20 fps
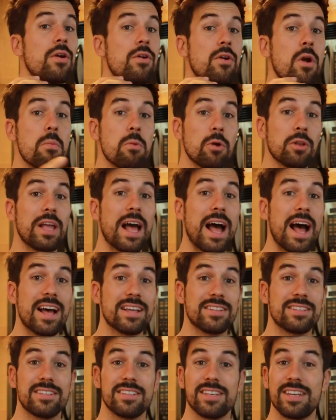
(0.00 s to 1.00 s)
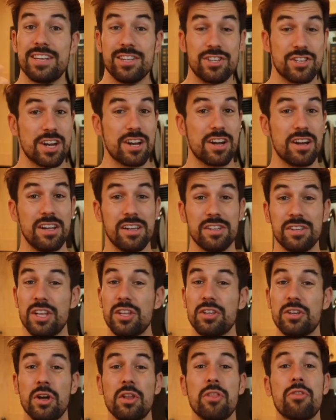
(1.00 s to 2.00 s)
Raw meat has, in general,
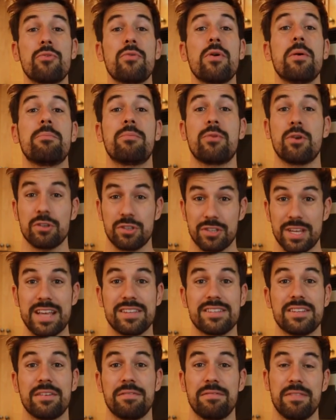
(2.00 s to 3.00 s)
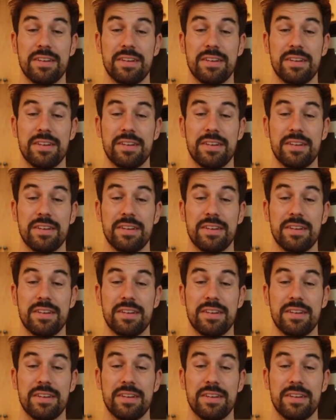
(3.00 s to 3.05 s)
not gone through a processing